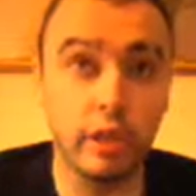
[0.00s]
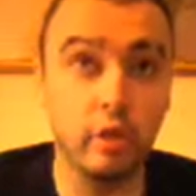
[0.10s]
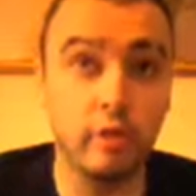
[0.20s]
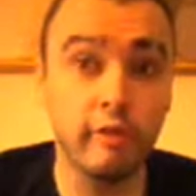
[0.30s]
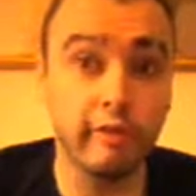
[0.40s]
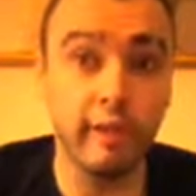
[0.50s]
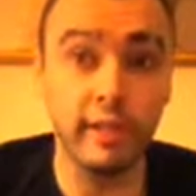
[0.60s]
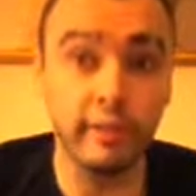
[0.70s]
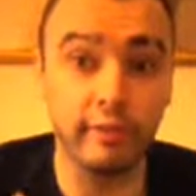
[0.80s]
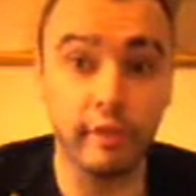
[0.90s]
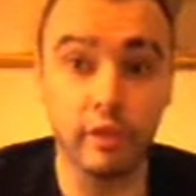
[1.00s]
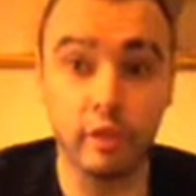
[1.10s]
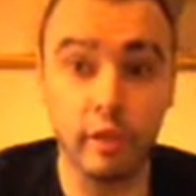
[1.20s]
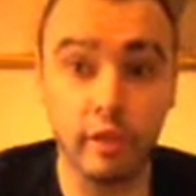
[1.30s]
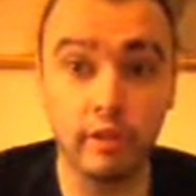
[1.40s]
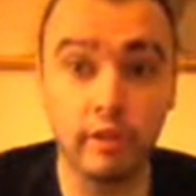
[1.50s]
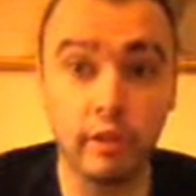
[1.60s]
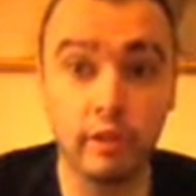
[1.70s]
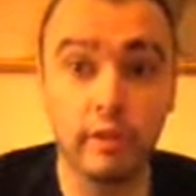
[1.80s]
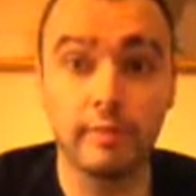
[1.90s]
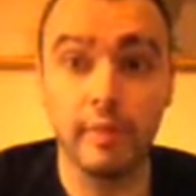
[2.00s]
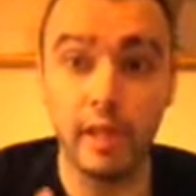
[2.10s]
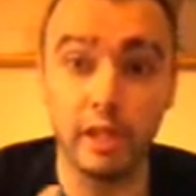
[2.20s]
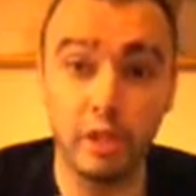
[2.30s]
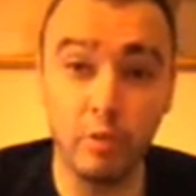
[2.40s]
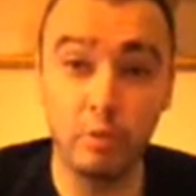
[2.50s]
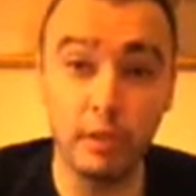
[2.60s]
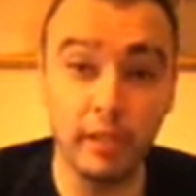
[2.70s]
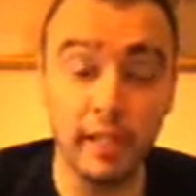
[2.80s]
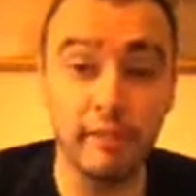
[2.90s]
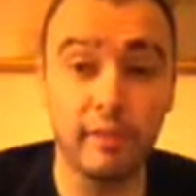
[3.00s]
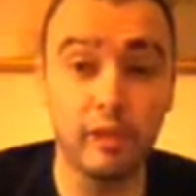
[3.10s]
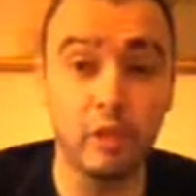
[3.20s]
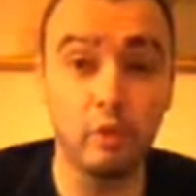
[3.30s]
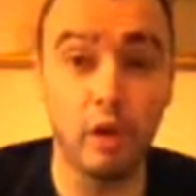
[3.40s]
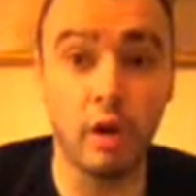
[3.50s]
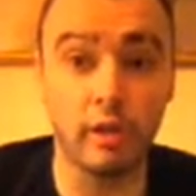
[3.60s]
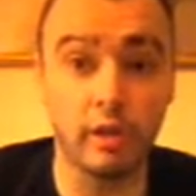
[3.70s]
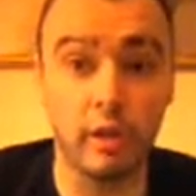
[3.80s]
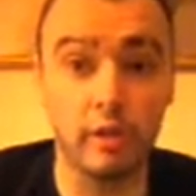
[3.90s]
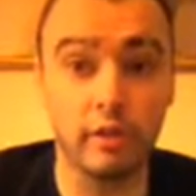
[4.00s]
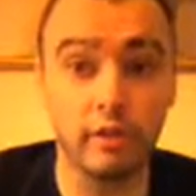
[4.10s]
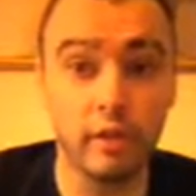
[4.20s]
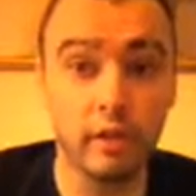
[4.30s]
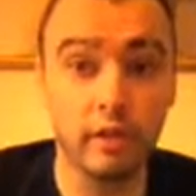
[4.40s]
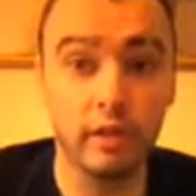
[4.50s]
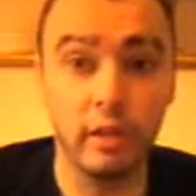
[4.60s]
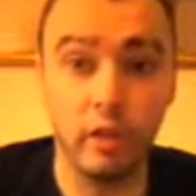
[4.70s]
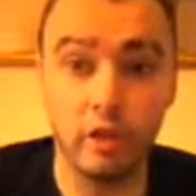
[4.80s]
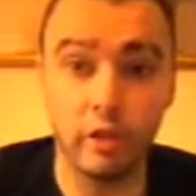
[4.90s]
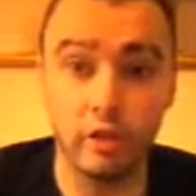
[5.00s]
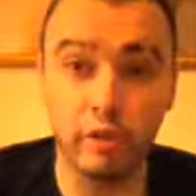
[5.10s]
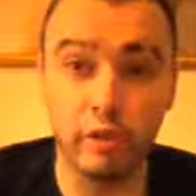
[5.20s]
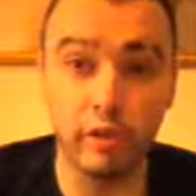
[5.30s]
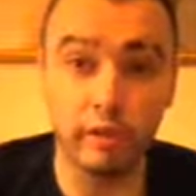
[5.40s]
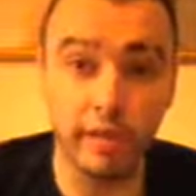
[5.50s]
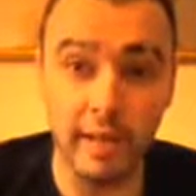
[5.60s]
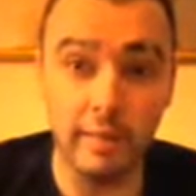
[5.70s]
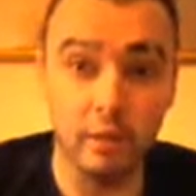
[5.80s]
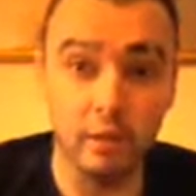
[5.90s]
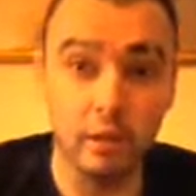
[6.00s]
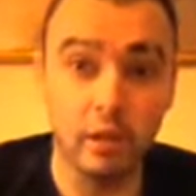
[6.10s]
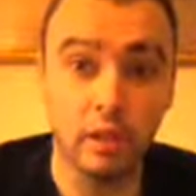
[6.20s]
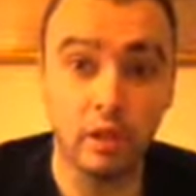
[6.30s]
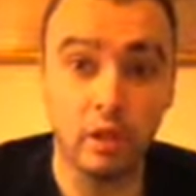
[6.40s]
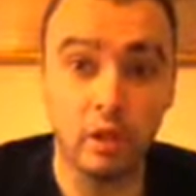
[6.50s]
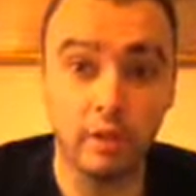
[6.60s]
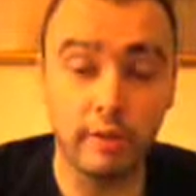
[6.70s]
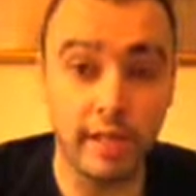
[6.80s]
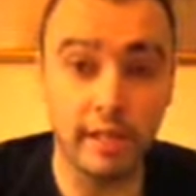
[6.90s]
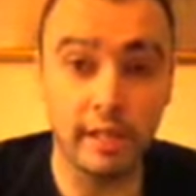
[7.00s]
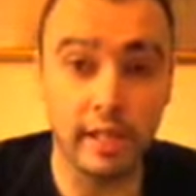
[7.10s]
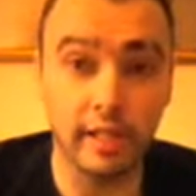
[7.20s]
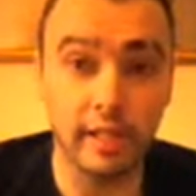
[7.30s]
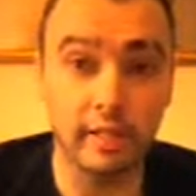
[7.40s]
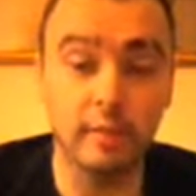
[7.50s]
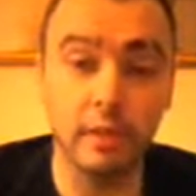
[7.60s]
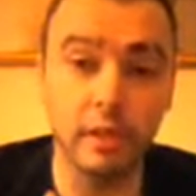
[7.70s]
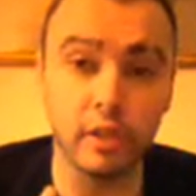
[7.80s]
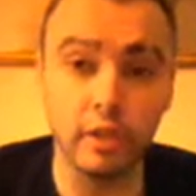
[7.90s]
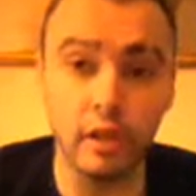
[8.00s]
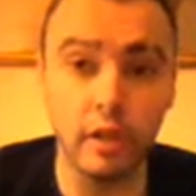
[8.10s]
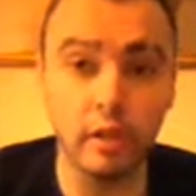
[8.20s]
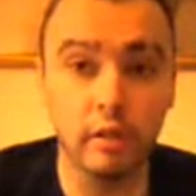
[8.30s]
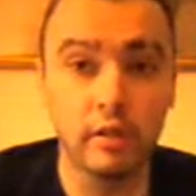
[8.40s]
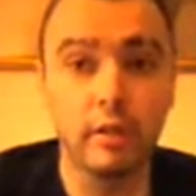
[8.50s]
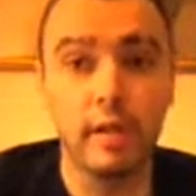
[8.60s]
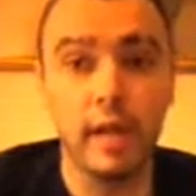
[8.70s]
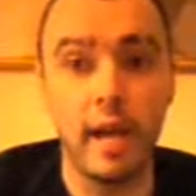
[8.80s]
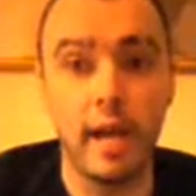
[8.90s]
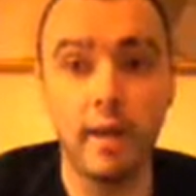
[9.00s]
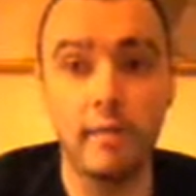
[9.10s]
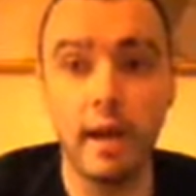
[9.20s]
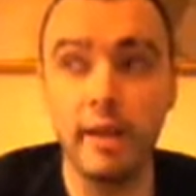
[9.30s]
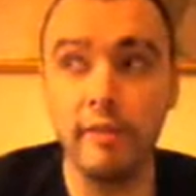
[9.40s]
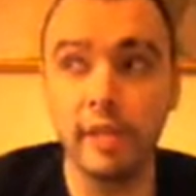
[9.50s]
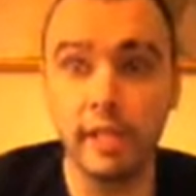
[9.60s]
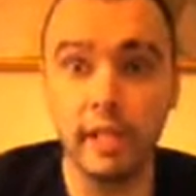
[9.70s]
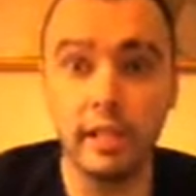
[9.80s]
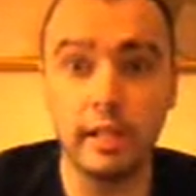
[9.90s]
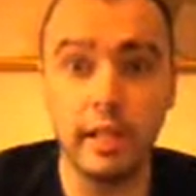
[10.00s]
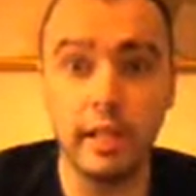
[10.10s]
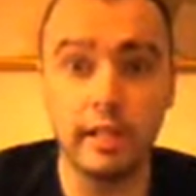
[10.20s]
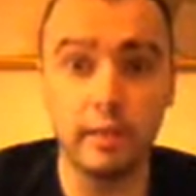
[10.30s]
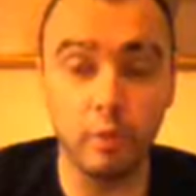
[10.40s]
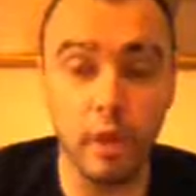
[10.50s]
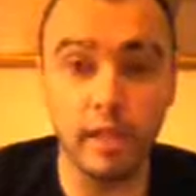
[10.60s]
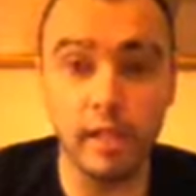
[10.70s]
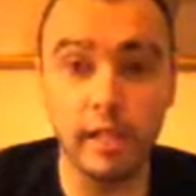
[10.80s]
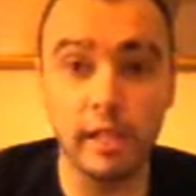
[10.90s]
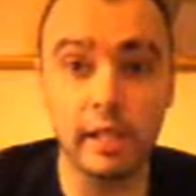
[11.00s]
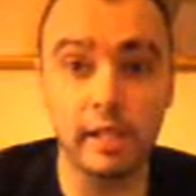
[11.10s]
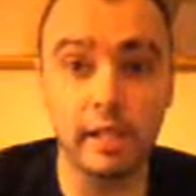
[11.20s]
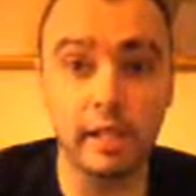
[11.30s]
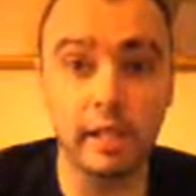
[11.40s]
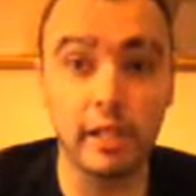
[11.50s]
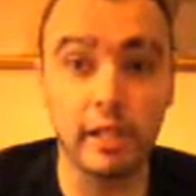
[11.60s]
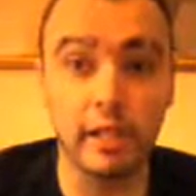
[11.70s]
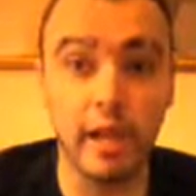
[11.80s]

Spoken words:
you fight for your country, and that you believe that you are your country, or you're your label, or that's the kind of thing, but you're not. I have a saying, and what I say is, I say that